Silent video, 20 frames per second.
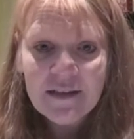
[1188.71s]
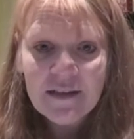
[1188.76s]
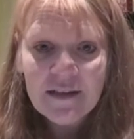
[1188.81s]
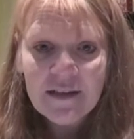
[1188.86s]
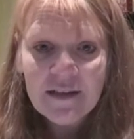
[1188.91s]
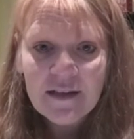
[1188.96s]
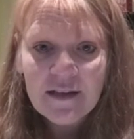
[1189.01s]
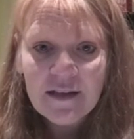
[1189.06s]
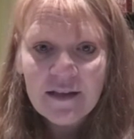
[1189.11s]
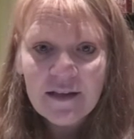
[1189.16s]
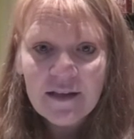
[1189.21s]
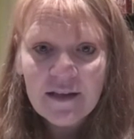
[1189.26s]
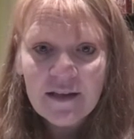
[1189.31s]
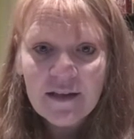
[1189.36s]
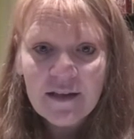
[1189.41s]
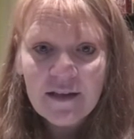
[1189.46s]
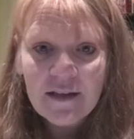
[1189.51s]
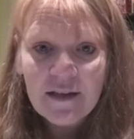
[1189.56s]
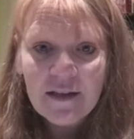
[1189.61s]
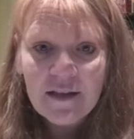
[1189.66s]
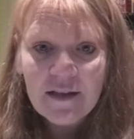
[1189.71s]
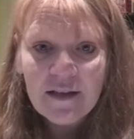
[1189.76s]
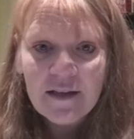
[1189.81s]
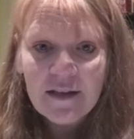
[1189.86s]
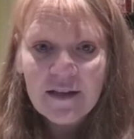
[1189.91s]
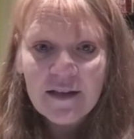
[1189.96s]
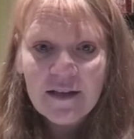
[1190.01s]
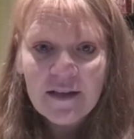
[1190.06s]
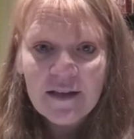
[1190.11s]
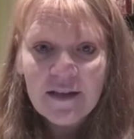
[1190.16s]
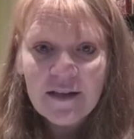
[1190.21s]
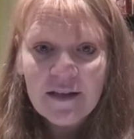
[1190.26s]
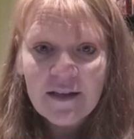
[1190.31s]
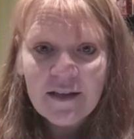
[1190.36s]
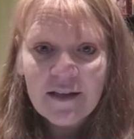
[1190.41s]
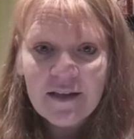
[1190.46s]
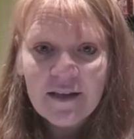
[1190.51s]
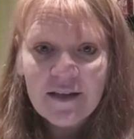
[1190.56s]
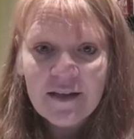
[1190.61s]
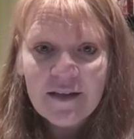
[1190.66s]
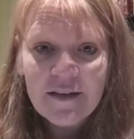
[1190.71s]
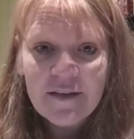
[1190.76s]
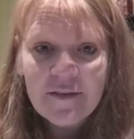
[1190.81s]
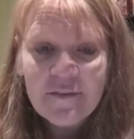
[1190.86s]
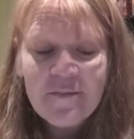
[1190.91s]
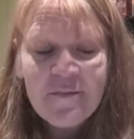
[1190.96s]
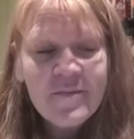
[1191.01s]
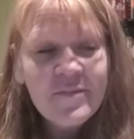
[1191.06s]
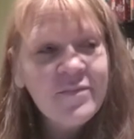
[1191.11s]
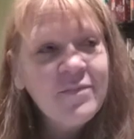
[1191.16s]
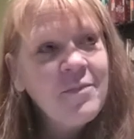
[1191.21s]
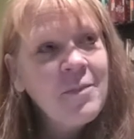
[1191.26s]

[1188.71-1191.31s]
(no one is talking)